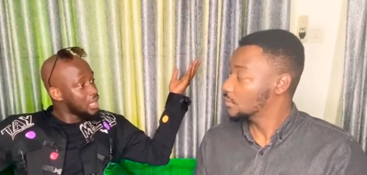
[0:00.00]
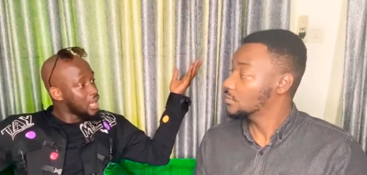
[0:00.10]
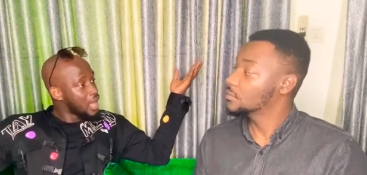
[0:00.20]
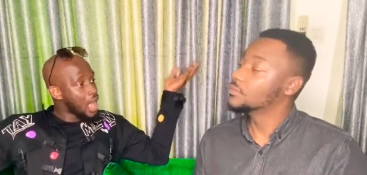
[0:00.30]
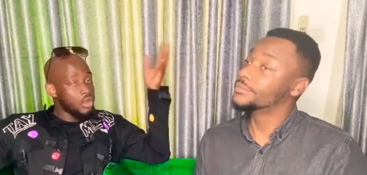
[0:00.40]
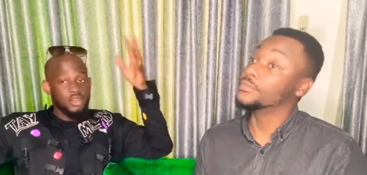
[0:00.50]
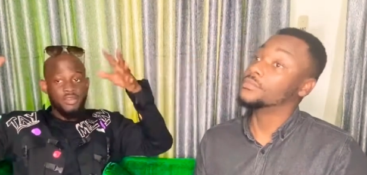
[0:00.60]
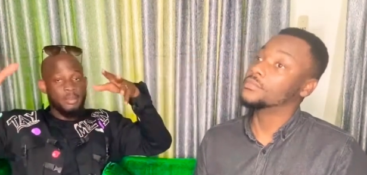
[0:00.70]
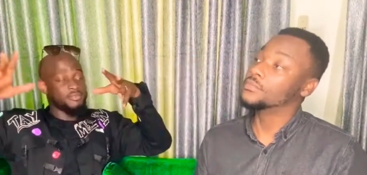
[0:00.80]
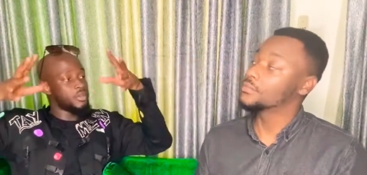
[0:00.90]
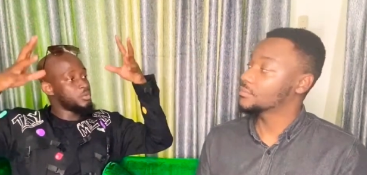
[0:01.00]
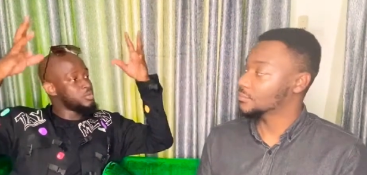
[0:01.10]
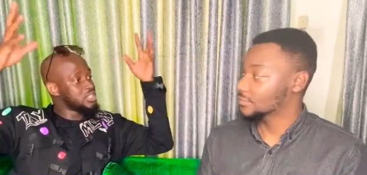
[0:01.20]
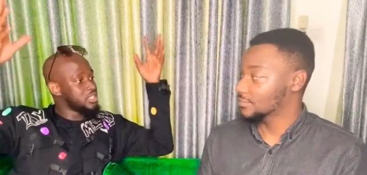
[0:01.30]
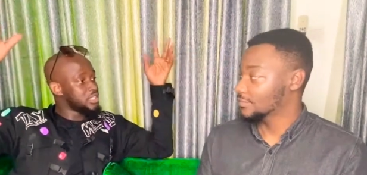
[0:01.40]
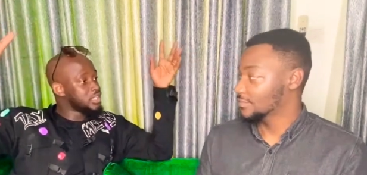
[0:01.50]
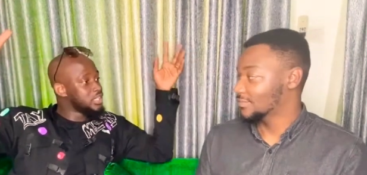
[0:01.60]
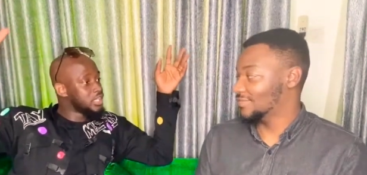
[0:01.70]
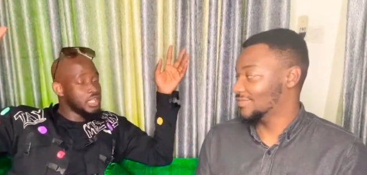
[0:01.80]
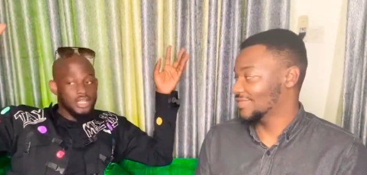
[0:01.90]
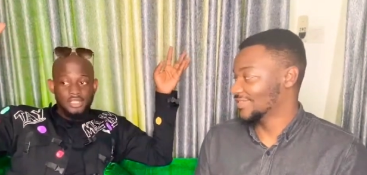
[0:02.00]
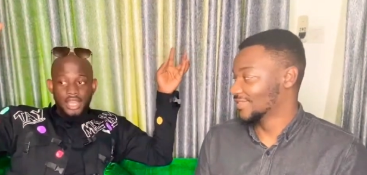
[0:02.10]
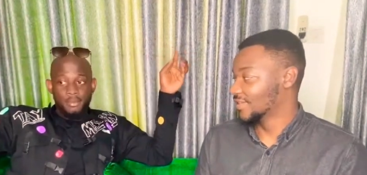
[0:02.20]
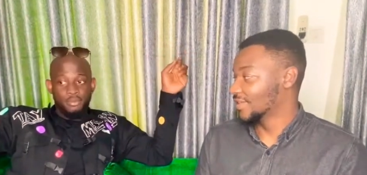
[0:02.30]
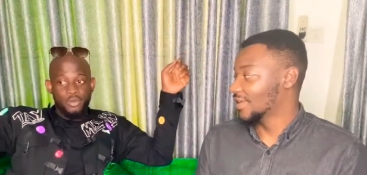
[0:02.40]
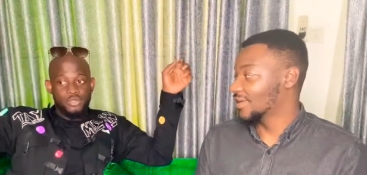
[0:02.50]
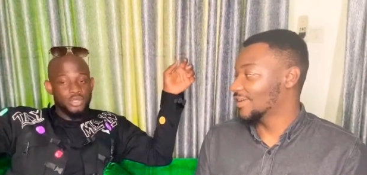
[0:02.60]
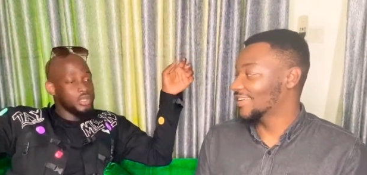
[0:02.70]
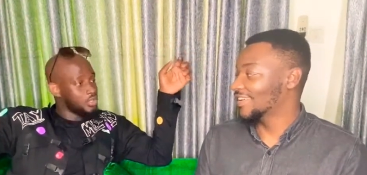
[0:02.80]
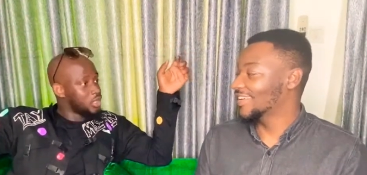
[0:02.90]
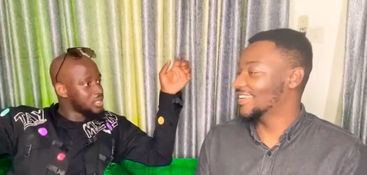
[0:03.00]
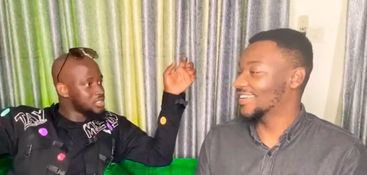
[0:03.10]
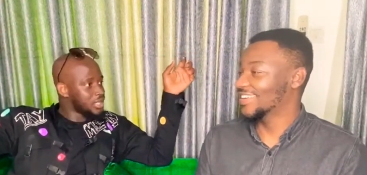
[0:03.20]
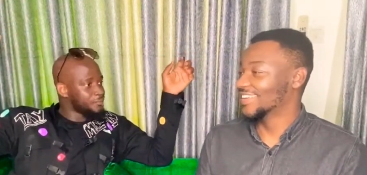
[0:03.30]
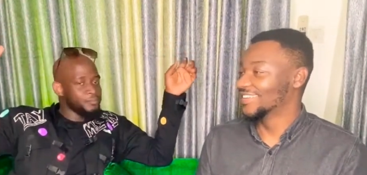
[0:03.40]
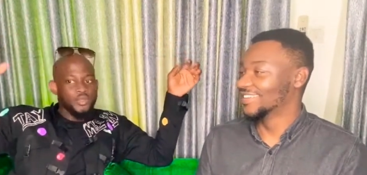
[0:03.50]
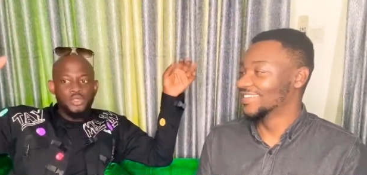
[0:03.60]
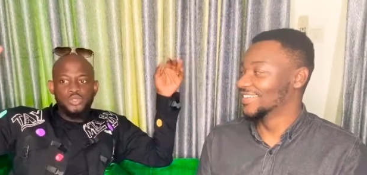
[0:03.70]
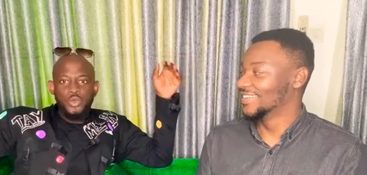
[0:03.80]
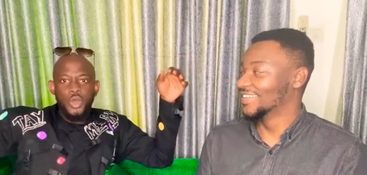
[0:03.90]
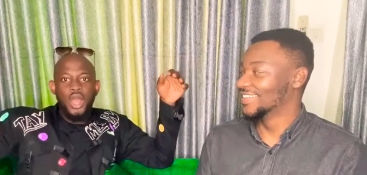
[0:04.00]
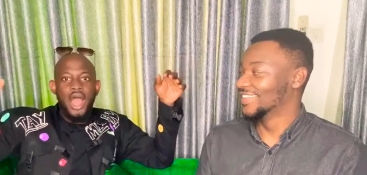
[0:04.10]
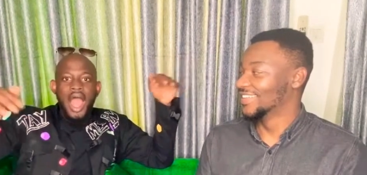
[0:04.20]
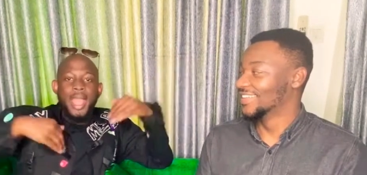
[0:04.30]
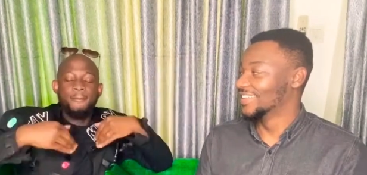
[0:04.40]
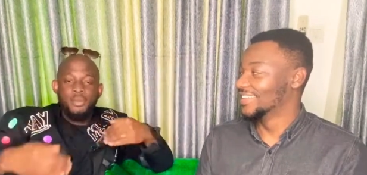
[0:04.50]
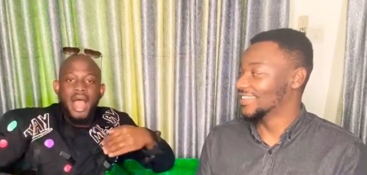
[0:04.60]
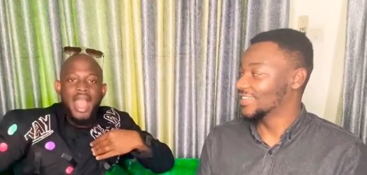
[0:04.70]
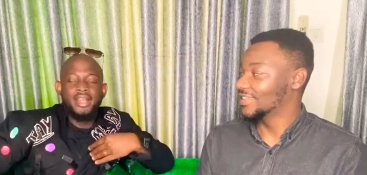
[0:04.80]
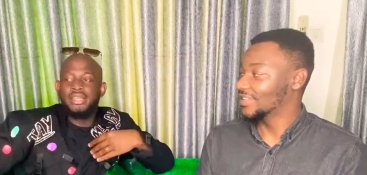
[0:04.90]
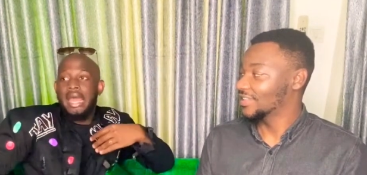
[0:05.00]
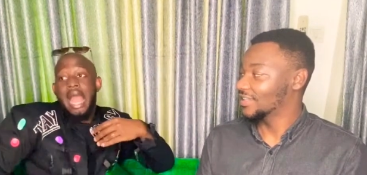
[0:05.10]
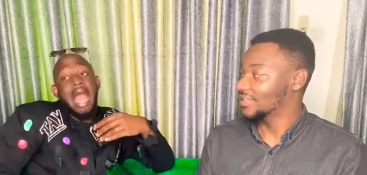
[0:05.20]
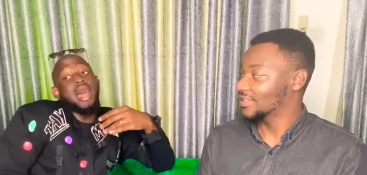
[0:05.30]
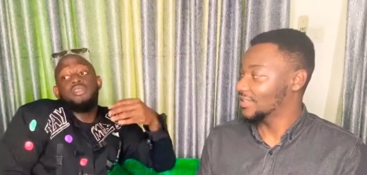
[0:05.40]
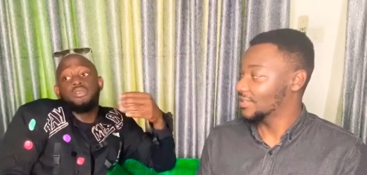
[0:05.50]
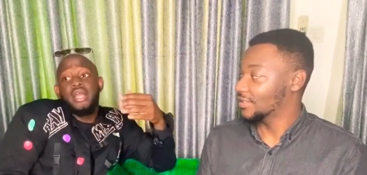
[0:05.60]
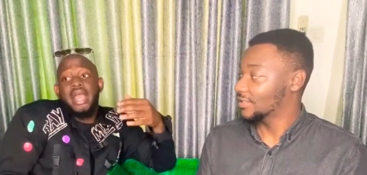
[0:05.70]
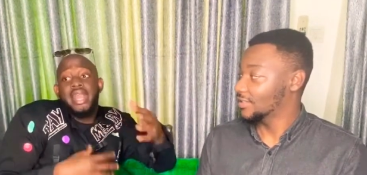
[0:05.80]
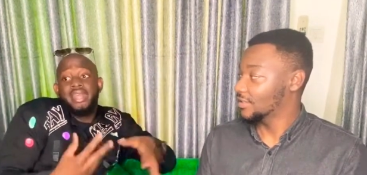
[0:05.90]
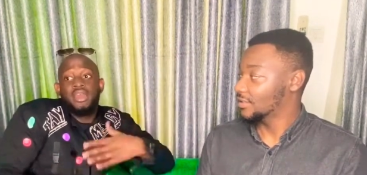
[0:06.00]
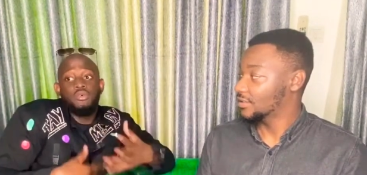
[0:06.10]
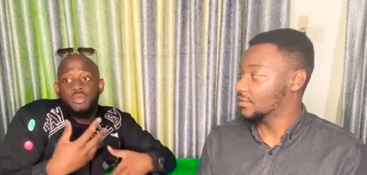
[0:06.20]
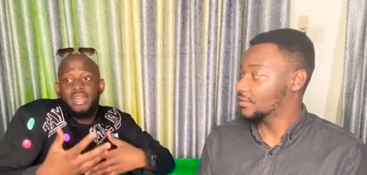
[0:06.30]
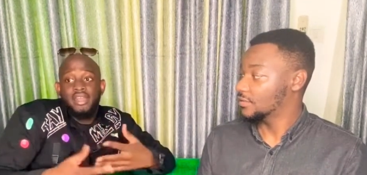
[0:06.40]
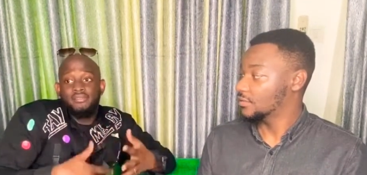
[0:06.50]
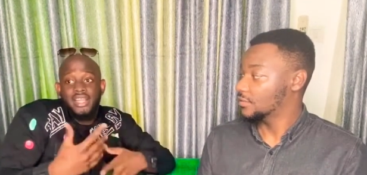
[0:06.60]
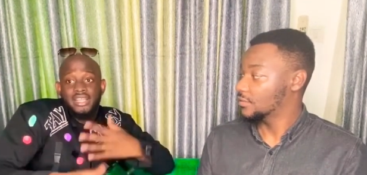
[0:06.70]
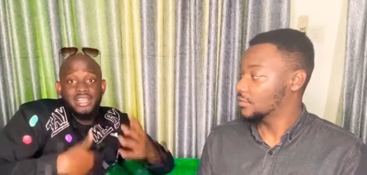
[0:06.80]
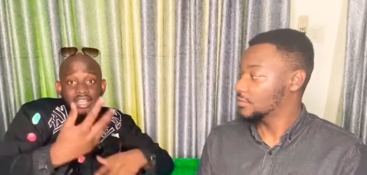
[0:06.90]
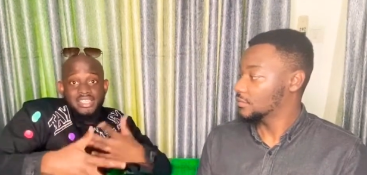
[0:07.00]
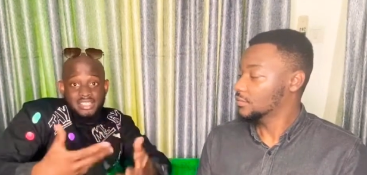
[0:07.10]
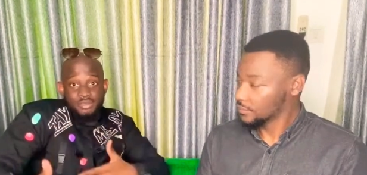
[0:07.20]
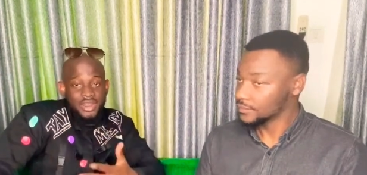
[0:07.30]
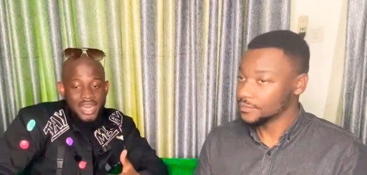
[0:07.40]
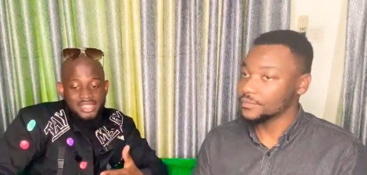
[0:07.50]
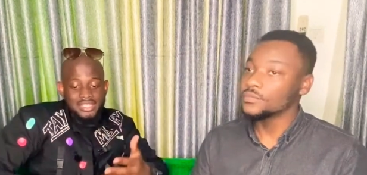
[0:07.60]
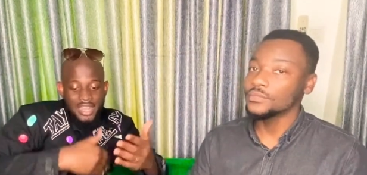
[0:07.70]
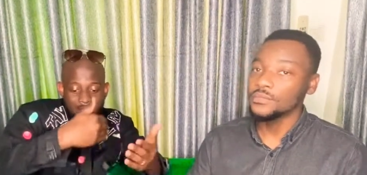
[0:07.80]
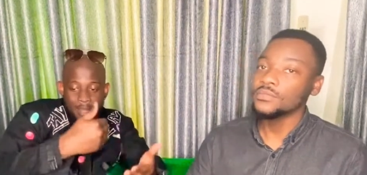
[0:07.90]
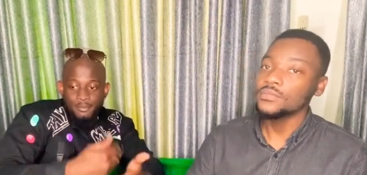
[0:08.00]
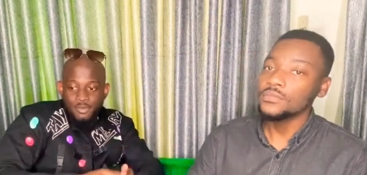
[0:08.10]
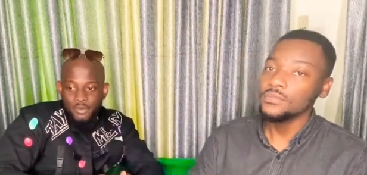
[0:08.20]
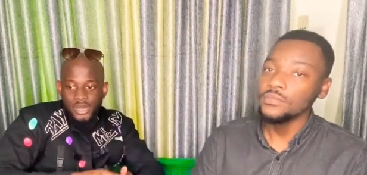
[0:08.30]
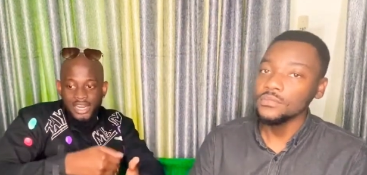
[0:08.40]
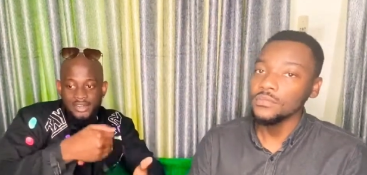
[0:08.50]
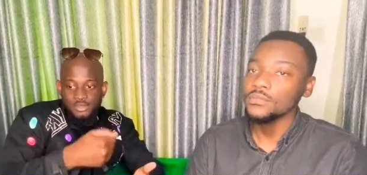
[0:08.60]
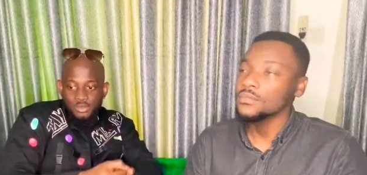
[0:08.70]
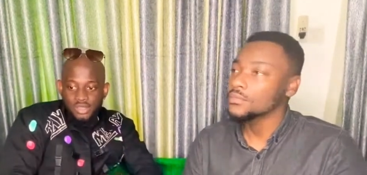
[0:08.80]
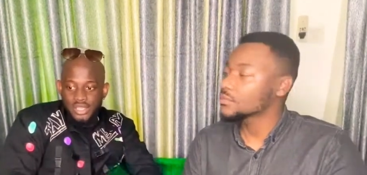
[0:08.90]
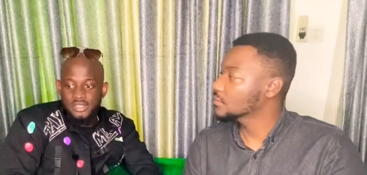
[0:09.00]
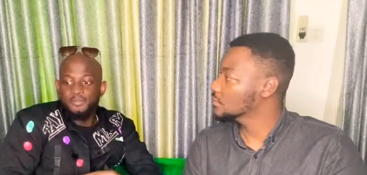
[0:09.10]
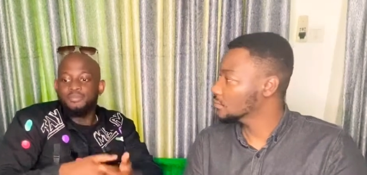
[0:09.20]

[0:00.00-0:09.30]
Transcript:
Speaker 1: I thought they found my friend with me saying they, they are abroad. You understand? So I'm I like I don't know, like I get on with life, like it's the reality. I, I move on and do things.